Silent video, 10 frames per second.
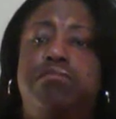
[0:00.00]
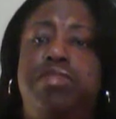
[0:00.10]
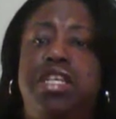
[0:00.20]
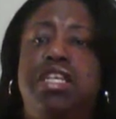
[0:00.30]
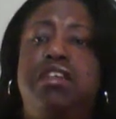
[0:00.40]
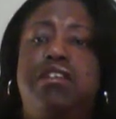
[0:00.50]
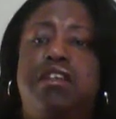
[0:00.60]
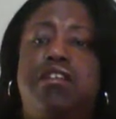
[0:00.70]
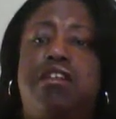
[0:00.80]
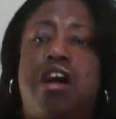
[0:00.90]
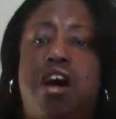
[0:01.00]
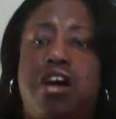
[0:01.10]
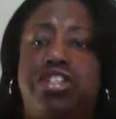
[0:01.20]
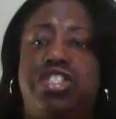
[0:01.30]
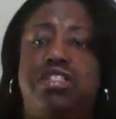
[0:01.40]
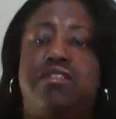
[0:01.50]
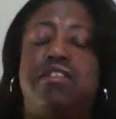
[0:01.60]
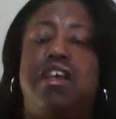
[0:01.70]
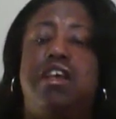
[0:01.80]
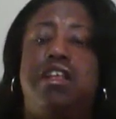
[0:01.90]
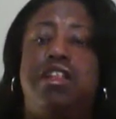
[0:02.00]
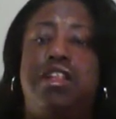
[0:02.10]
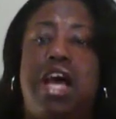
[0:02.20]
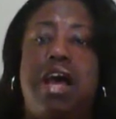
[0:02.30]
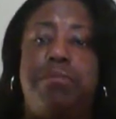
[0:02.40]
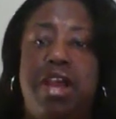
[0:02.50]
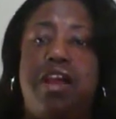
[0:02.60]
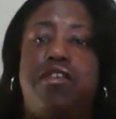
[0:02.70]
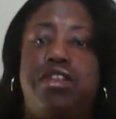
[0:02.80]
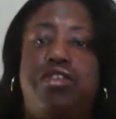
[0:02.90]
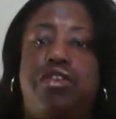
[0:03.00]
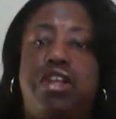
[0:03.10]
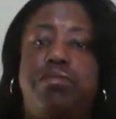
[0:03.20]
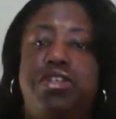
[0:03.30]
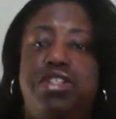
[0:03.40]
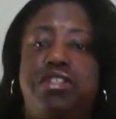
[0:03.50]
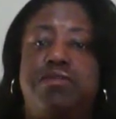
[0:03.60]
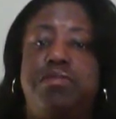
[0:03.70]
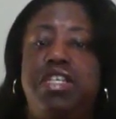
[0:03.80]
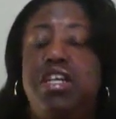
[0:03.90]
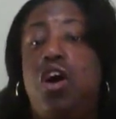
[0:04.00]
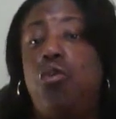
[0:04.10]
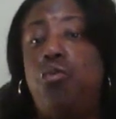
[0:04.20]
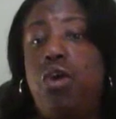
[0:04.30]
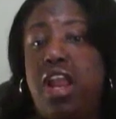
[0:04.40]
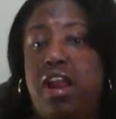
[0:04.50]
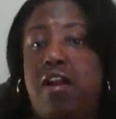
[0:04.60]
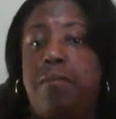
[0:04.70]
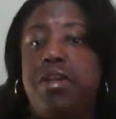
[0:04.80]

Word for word: be cautious not paranoid, but just be aware,